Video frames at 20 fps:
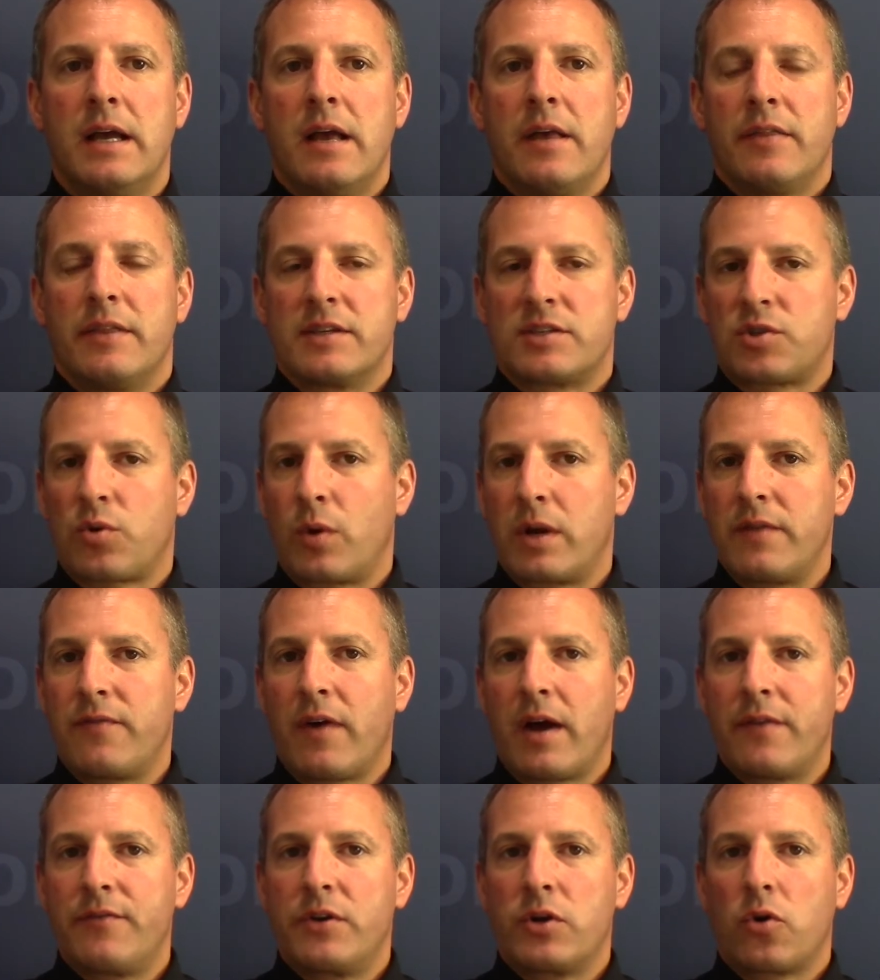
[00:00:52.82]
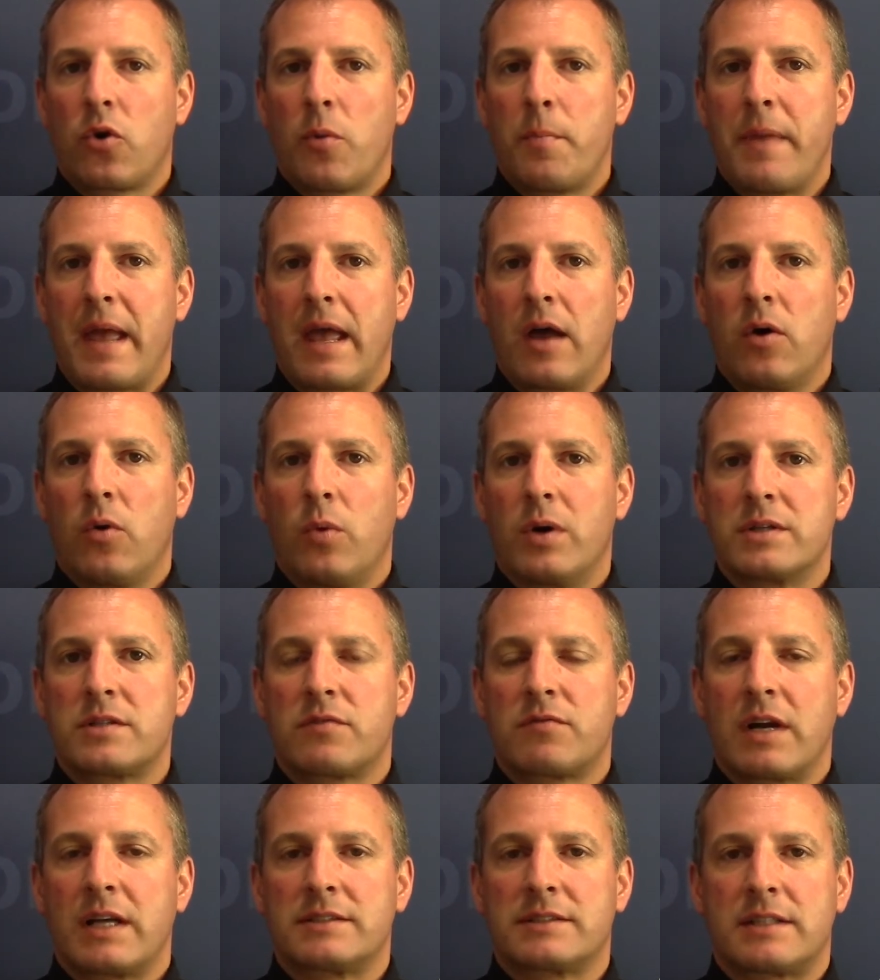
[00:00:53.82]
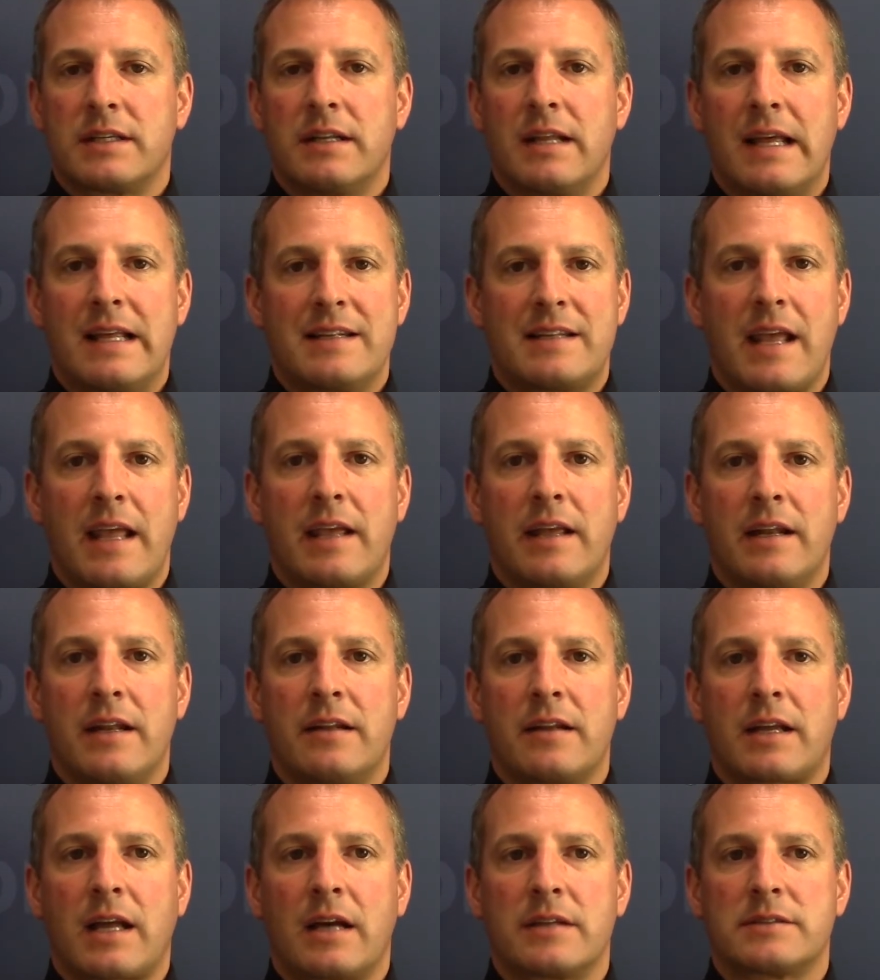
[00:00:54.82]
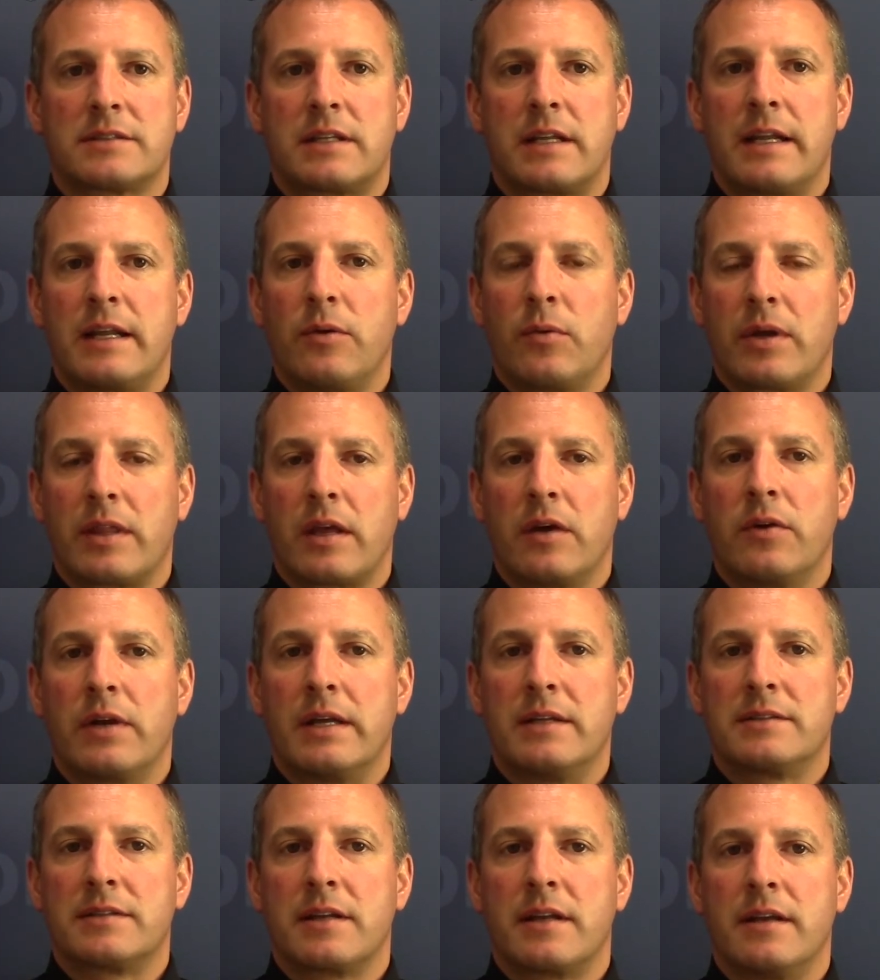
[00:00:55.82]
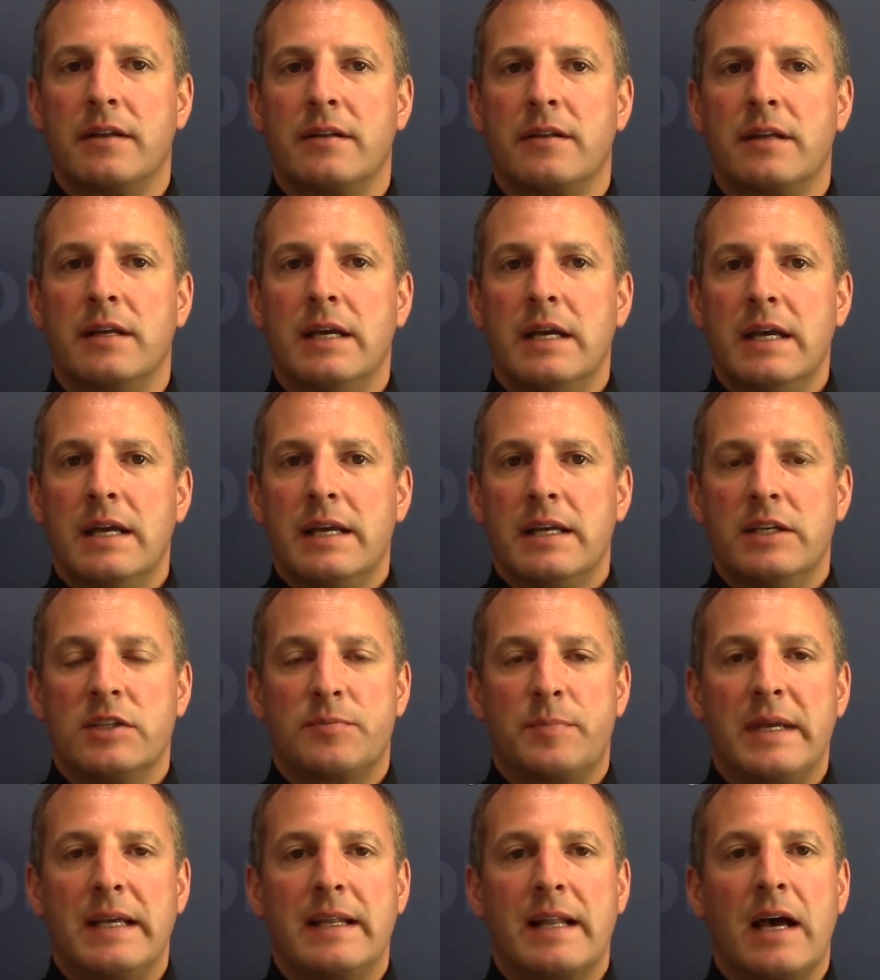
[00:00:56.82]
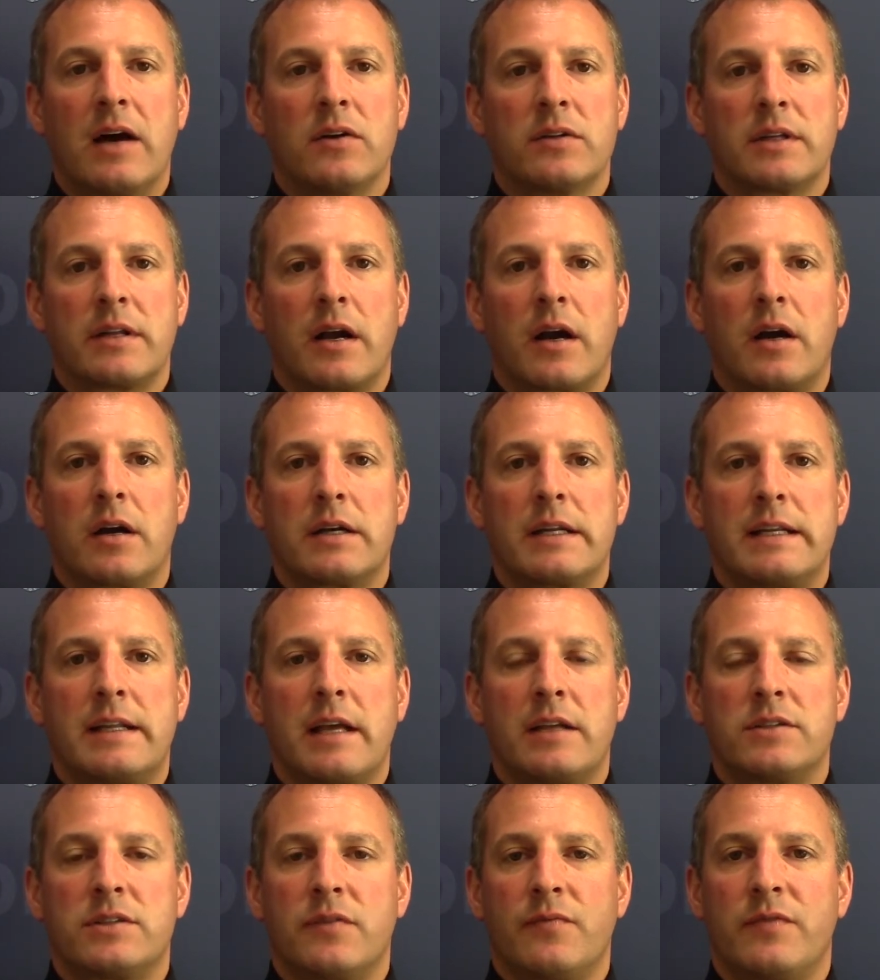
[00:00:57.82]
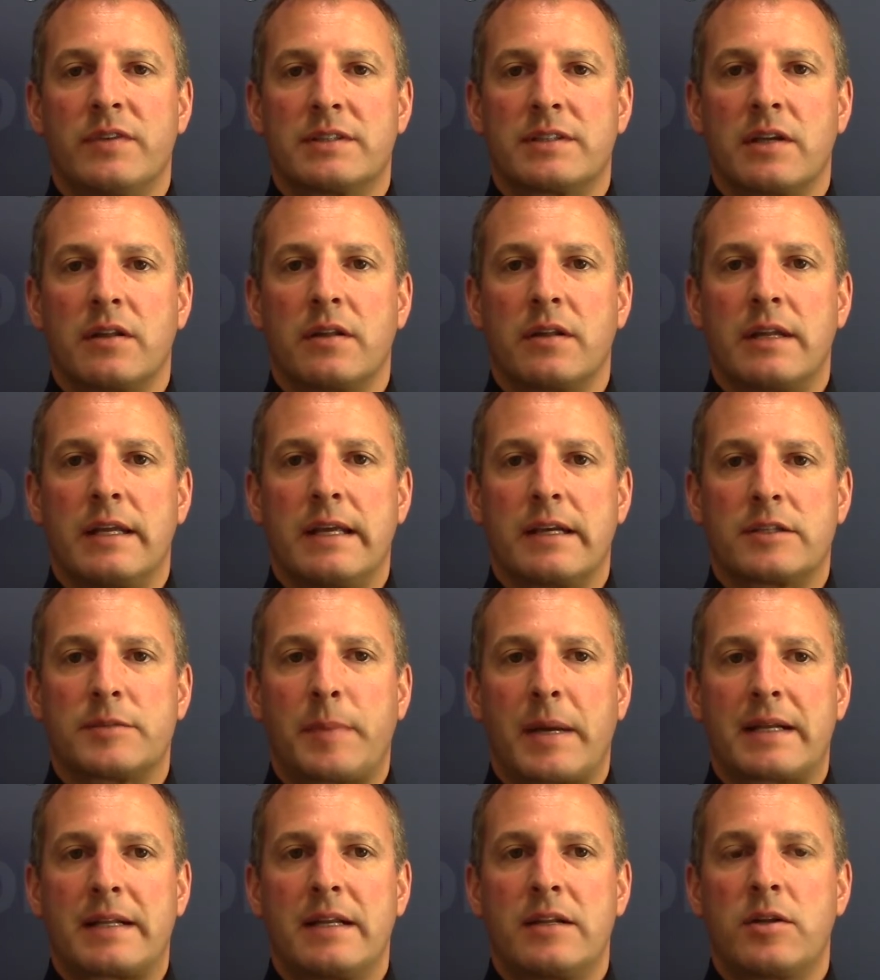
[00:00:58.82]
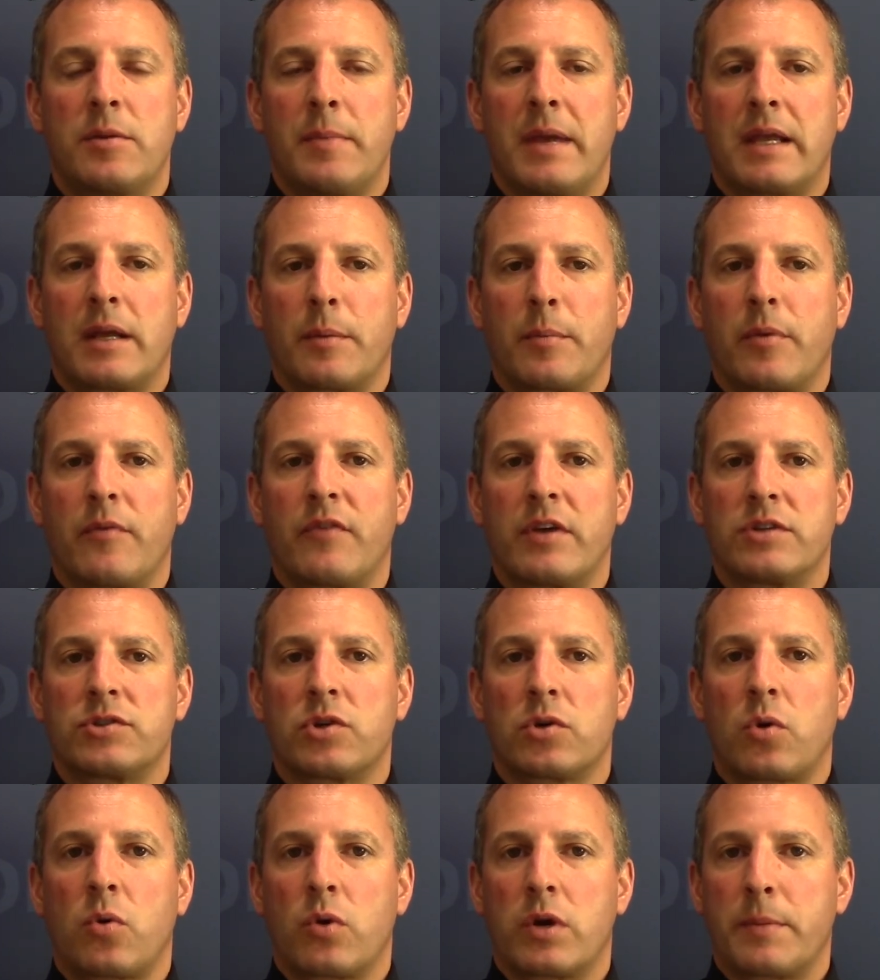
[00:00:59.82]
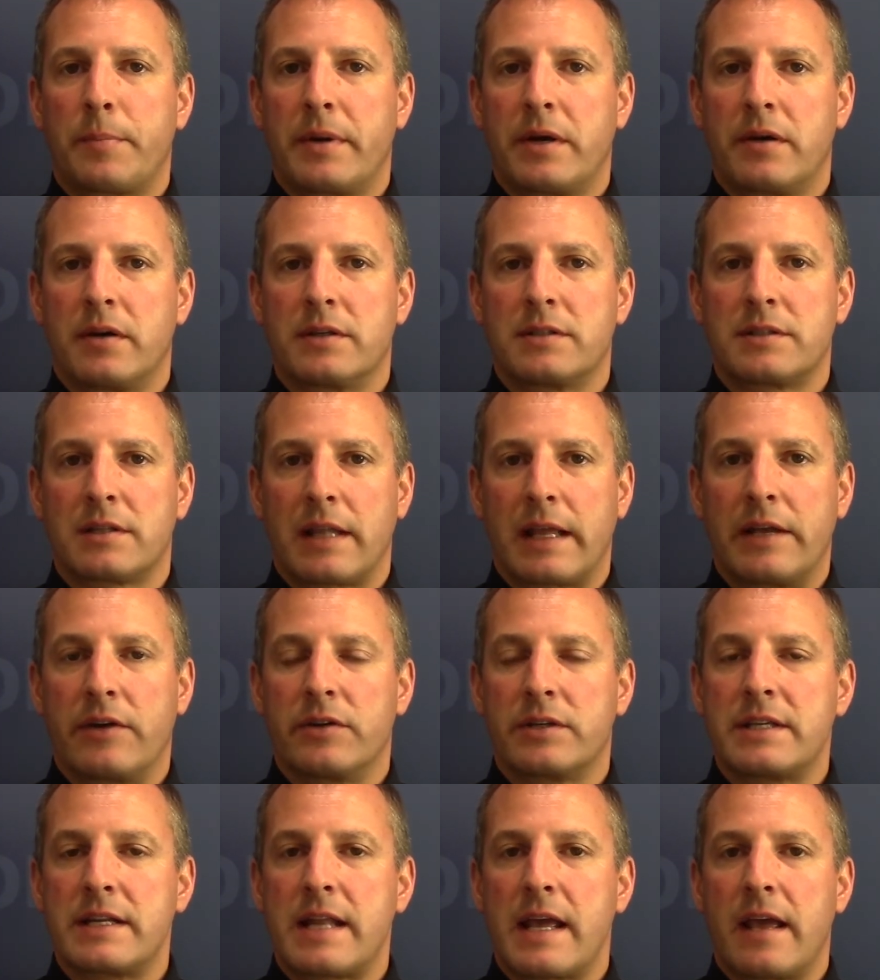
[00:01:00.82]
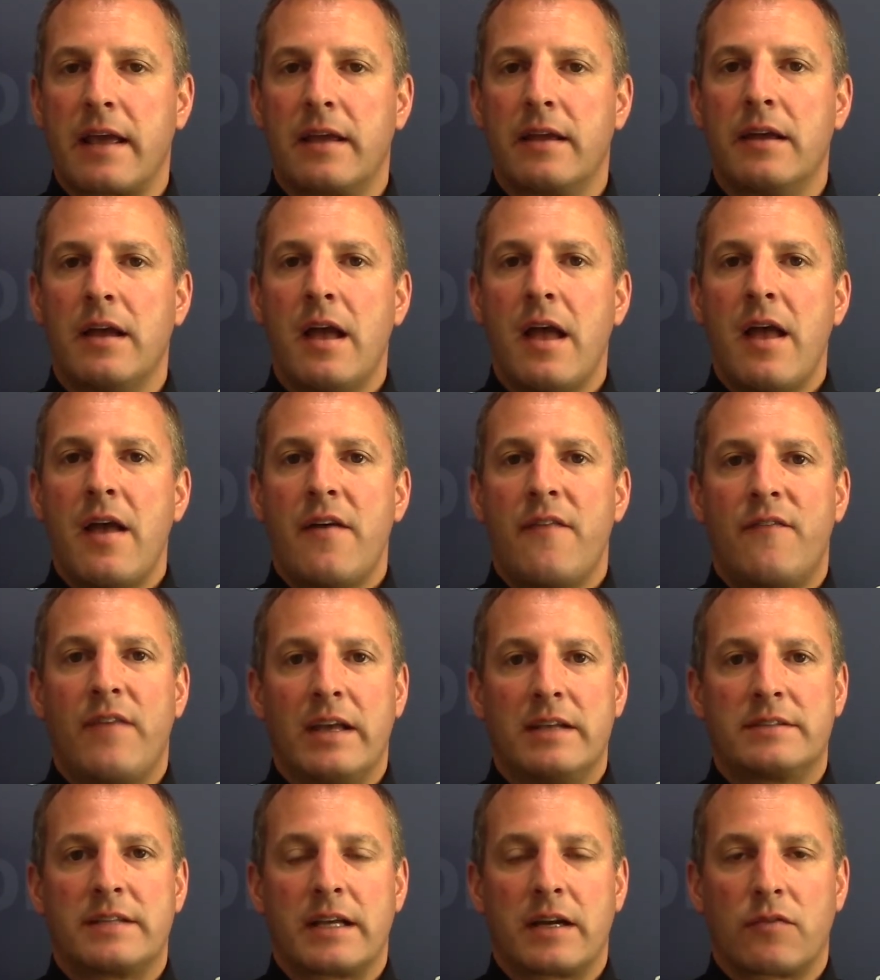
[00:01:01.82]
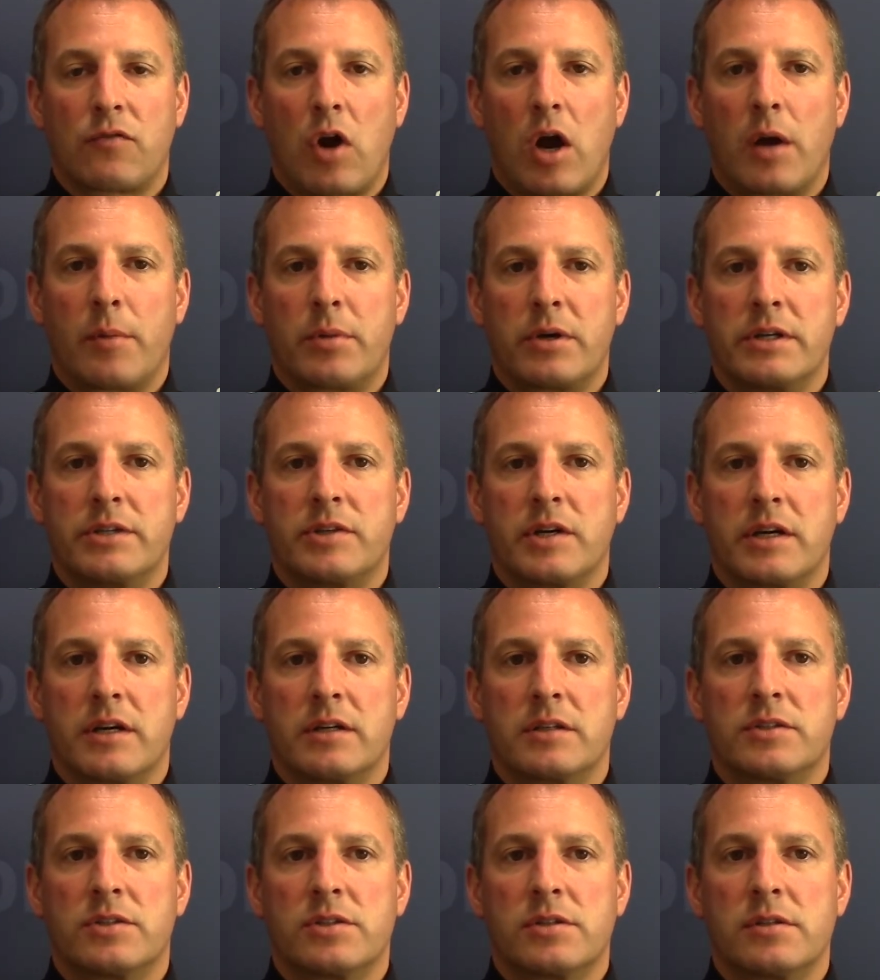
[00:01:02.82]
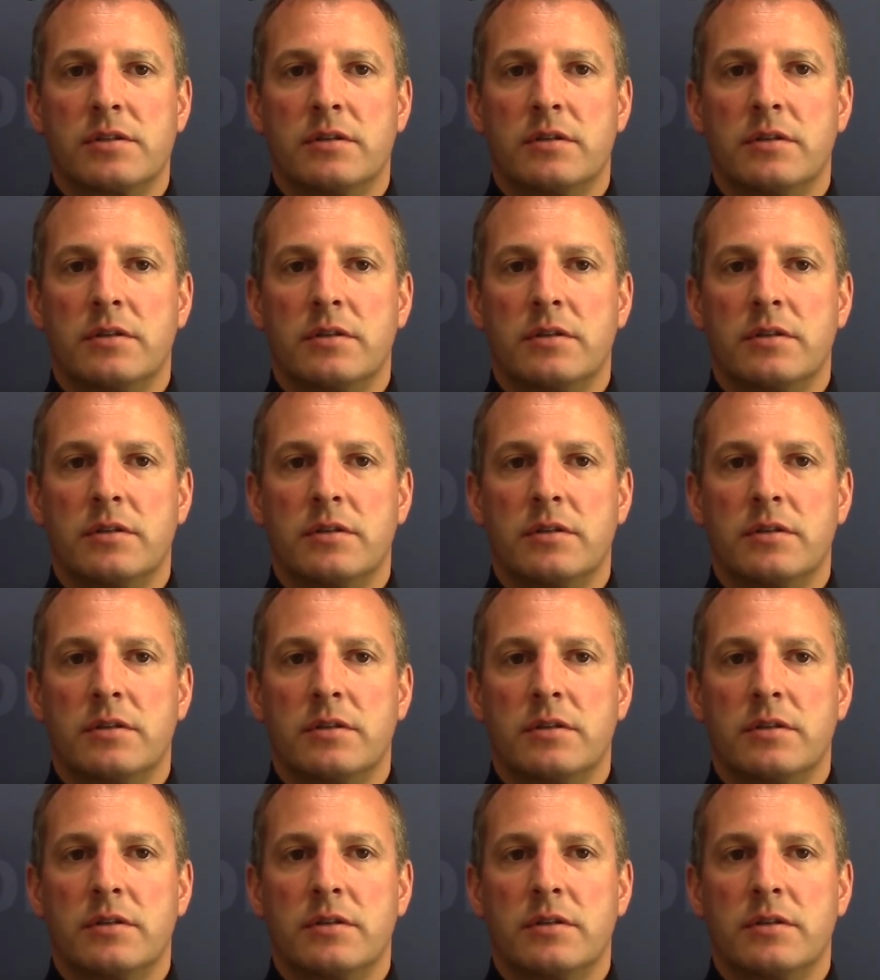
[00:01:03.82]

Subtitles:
This 25-year-old male was arrested and taken into custody without incident. He's being held in our detention facility, expecting to make a provincial court appearance later today, facing a robbery charge.